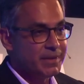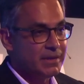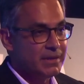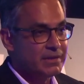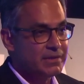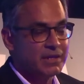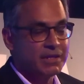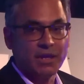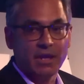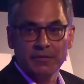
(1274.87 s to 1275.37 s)

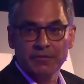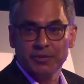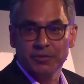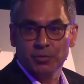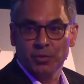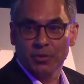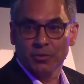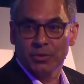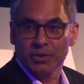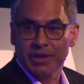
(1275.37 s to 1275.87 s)
Garvis
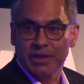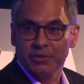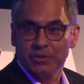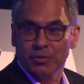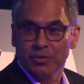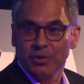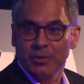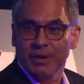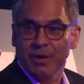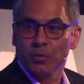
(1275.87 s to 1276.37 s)
one where they
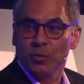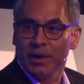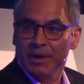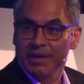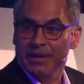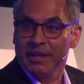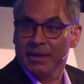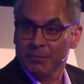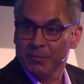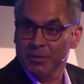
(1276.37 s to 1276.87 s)
talked about
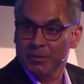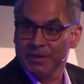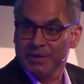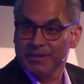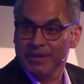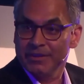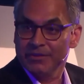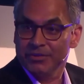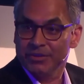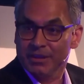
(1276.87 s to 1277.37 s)
one-day
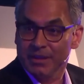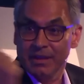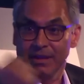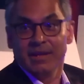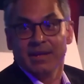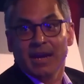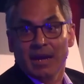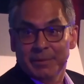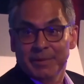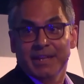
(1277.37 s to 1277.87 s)
implementation.
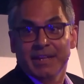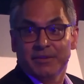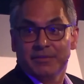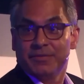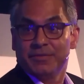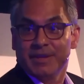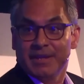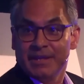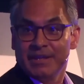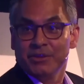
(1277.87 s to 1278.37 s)
I mean, that's
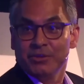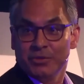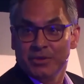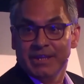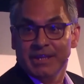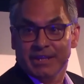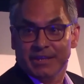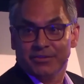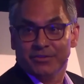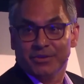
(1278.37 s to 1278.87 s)
fairly
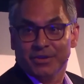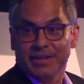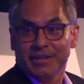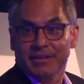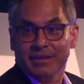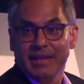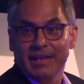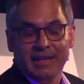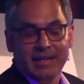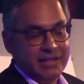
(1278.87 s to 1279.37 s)
unique, right?
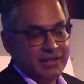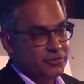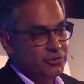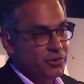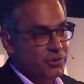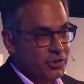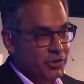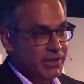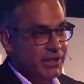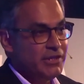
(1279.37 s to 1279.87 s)
So
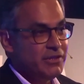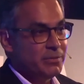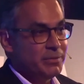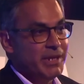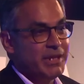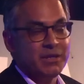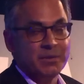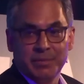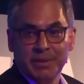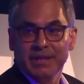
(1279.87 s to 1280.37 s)
you need to
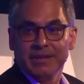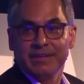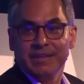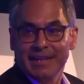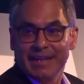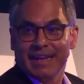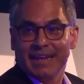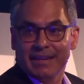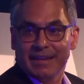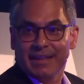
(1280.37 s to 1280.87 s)
make a big
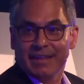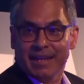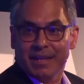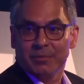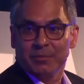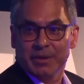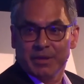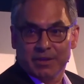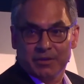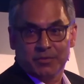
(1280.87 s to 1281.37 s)
deal out of
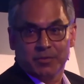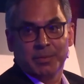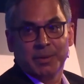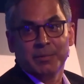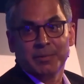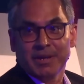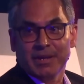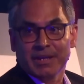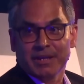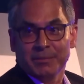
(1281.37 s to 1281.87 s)
that, because for
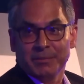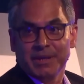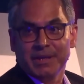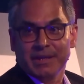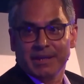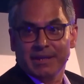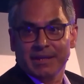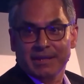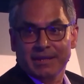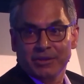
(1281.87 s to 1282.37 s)
people like
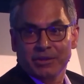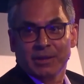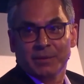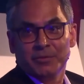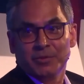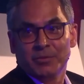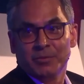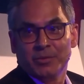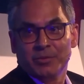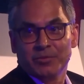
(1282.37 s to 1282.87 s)
me, you come
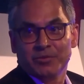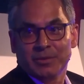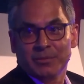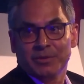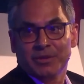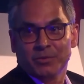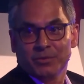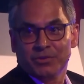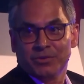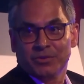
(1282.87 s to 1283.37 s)
to me with
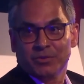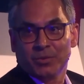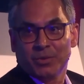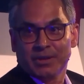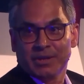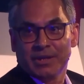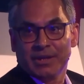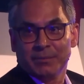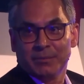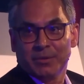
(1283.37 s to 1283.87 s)
something which is a
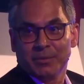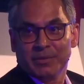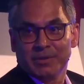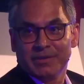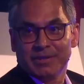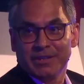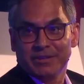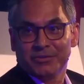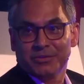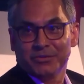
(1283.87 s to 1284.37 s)
one-day
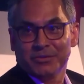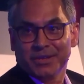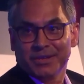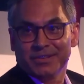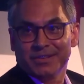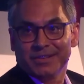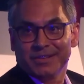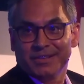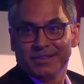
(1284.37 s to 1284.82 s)
implementation rather than a